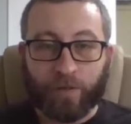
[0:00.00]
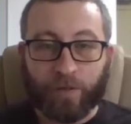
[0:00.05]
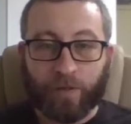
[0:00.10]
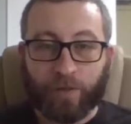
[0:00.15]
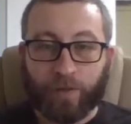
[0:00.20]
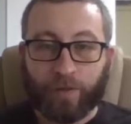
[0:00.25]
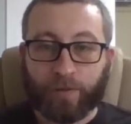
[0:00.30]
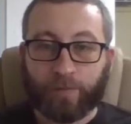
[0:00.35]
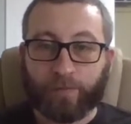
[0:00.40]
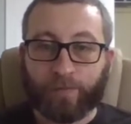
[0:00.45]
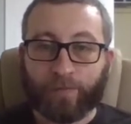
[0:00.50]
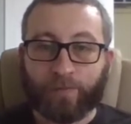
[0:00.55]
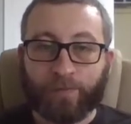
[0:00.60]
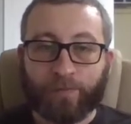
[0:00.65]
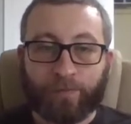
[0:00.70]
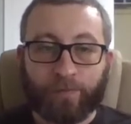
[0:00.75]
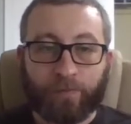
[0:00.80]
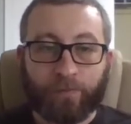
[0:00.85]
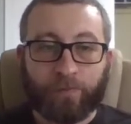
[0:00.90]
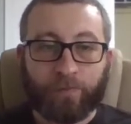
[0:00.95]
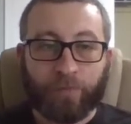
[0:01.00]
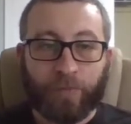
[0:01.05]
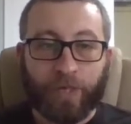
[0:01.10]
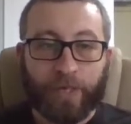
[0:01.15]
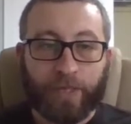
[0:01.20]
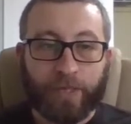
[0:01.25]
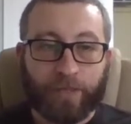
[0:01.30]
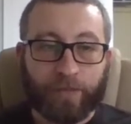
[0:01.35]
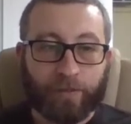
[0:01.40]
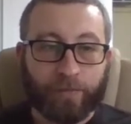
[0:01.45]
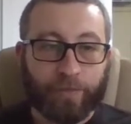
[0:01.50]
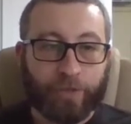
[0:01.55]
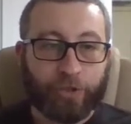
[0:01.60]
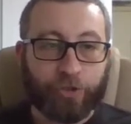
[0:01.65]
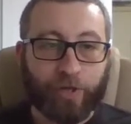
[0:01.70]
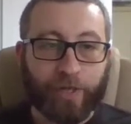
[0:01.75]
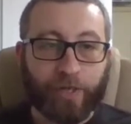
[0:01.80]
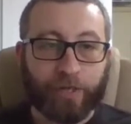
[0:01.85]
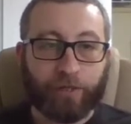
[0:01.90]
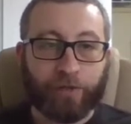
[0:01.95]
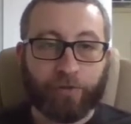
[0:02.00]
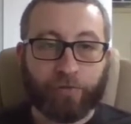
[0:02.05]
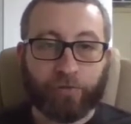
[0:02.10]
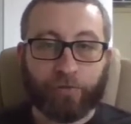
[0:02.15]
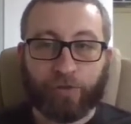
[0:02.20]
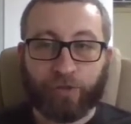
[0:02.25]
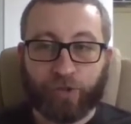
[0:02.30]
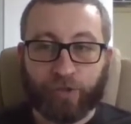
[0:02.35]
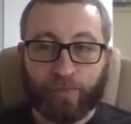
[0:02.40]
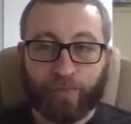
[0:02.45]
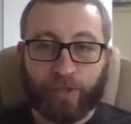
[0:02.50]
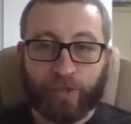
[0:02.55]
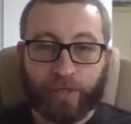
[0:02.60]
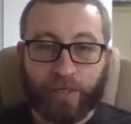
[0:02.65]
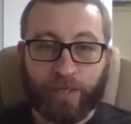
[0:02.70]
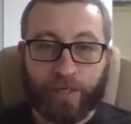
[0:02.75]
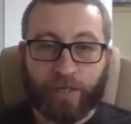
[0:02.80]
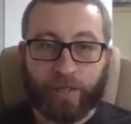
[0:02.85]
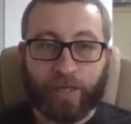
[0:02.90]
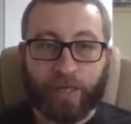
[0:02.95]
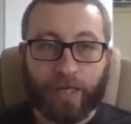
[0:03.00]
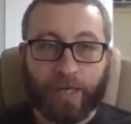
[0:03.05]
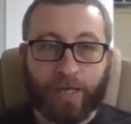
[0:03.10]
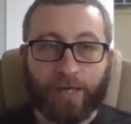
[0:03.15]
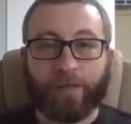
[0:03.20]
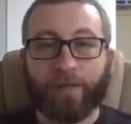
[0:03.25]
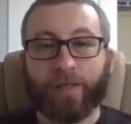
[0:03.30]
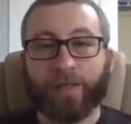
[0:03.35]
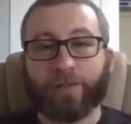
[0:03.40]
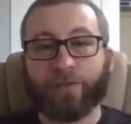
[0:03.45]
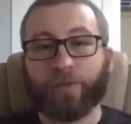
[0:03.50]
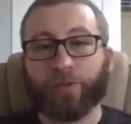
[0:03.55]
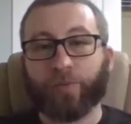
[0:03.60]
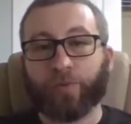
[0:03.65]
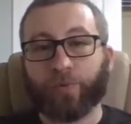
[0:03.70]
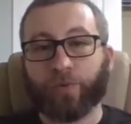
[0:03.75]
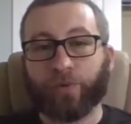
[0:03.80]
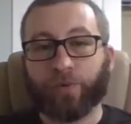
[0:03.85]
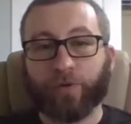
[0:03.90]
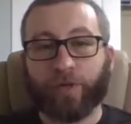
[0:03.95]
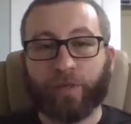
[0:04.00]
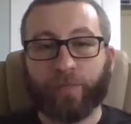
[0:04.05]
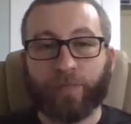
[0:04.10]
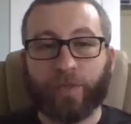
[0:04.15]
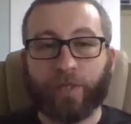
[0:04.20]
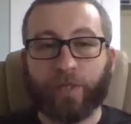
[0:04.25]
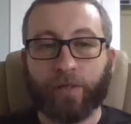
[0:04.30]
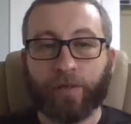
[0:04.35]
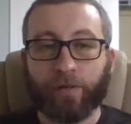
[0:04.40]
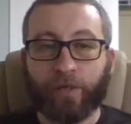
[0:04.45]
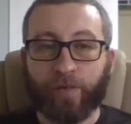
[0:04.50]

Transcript: But I'm going to try to go through some of the highlights of the program here.